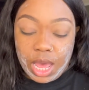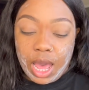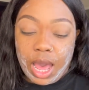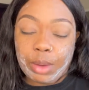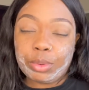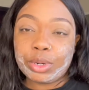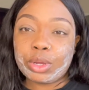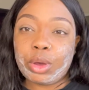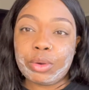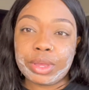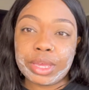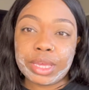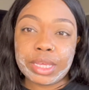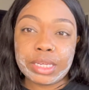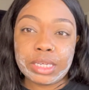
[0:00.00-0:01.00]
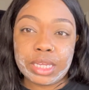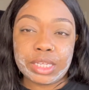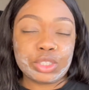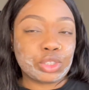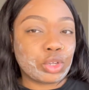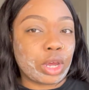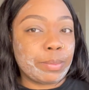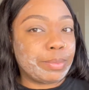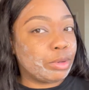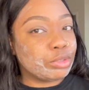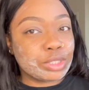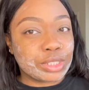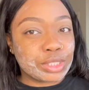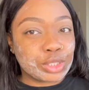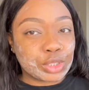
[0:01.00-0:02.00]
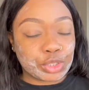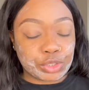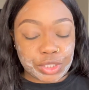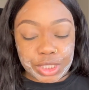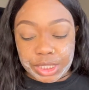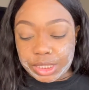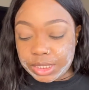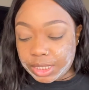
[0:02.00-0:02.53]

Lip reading: I want to go in and start building this crease,